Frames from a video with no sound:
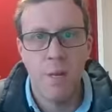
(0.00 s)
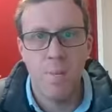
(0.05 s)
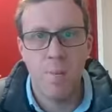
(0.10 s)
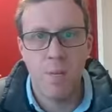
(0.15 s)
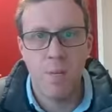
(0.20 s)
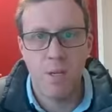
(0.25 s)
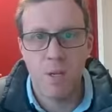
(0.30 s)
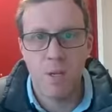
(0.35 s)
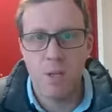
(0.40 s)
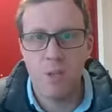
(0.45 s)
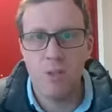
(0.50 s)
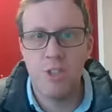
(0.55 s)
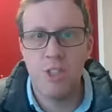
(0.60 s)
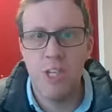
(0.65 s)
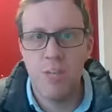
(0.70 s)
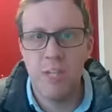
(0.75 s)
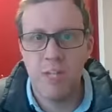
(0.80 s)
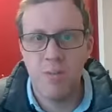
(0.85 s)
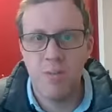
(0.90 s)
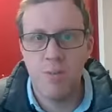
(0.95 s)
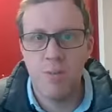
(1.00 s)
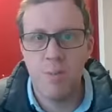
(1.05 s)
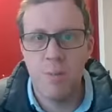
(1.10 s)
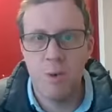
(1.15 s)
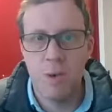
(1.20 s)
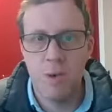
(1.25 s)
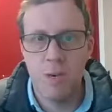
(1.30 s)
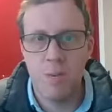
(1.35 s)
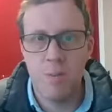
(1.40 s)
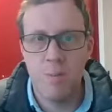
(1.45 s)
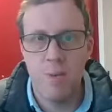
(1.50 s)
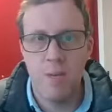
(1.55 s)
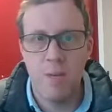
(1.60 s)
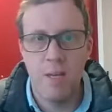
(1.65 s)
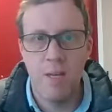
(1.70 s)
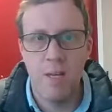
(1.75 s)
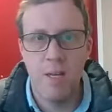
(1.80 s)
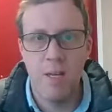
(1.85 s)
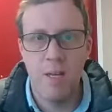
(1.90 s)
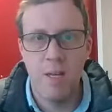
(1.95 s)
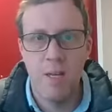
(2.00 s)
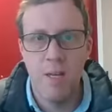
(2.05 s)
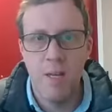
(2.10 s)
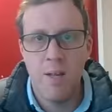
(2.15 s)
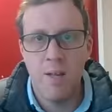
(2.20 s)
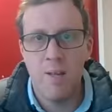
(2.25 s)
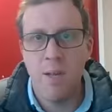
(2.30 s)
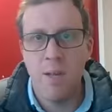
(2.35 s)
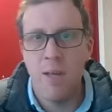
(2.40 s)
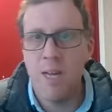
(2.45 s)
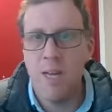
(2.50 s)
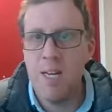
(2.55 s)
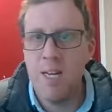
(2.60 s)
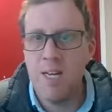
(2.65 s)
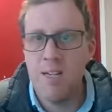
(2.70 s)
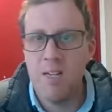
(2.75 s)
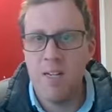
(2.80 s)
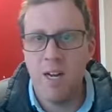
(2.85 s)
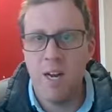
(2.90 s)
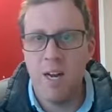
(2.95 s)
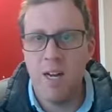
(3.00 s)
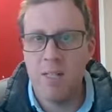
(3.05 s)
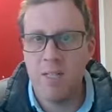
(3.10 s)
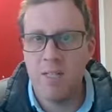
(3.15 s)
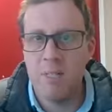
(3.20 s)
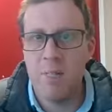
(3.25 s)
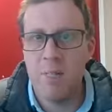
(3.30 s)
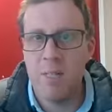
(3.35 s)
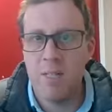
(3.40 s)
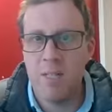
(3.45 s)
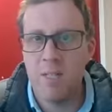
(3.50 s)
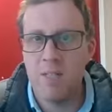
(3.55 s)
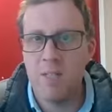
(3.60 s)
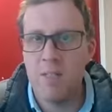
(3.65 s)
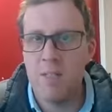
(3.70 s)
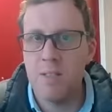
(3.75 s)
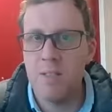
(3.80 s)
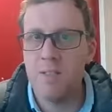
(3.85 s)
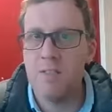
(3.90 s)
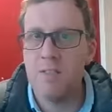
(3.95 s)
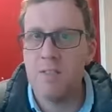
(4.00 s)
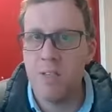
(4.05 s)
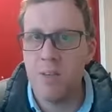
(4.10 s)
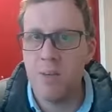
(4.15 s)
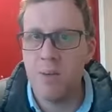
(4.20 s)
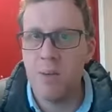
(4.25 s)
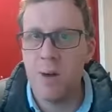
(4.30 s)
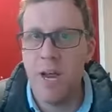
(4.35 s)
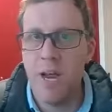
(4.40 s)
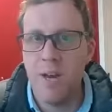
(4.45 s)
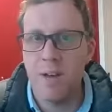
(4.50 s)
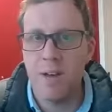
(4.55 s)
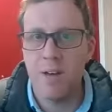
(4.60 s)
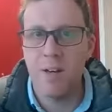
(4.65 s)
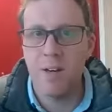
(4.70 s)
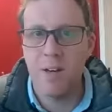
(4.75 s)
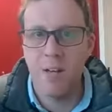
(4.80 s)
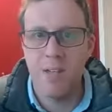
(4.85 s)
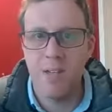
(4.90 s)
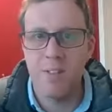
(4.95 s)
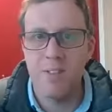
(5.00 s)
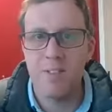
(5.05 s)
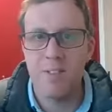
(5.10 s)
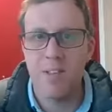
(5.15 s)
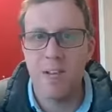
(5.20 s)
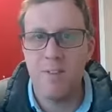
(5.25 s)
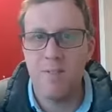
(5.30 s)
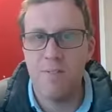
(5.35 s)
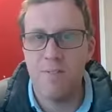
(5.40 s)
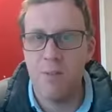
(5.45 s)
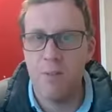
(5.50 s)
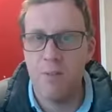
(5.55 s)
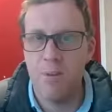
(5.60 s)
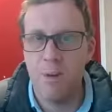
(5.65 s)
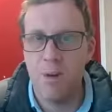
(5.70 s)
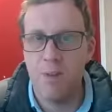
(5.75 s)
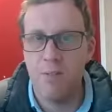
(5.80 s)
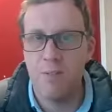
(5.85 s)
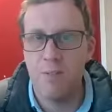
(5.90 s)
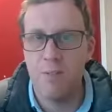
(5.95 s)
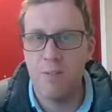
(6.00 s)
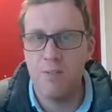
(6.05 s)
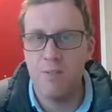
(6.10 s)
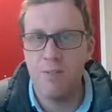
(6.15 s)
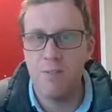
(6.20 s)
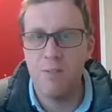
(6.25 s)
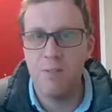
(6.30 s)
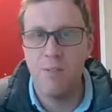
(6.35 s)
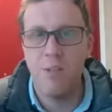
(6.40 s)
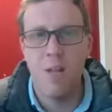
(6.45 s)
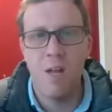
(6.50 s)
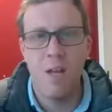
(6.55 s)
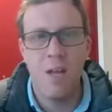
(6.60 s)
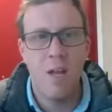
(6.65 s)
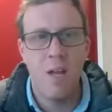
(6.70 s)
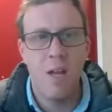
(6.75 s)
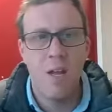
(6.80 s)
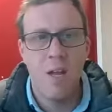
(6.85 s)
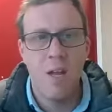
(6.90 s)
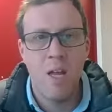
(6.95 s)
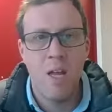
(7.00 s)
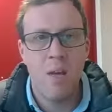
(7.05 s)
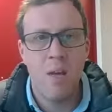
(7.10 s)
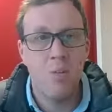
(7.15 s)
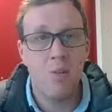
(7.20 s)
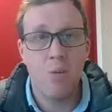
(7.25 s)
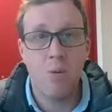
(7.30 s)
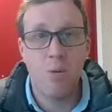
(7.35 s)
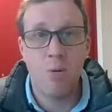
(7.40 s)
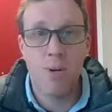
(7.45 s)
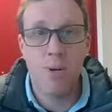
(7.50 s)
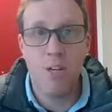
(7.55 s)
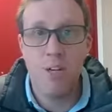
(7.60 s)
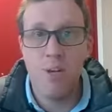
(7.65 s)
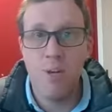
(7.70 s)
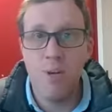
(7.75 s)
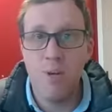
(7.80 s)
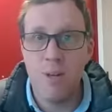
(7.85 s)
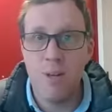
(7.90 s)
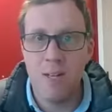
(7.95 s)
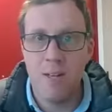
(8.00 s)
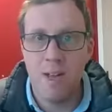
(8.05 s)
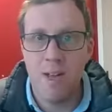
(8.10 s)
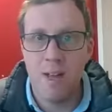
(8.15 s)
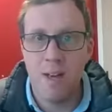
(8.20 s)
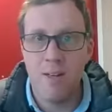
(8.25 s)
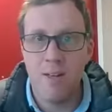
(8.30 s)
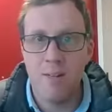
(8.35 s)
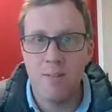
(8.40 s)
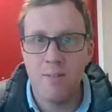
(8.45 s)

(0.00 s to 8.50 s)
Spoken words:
But God gently reminded me that he didn't ask me to single-handedly save the world. He was already doing that.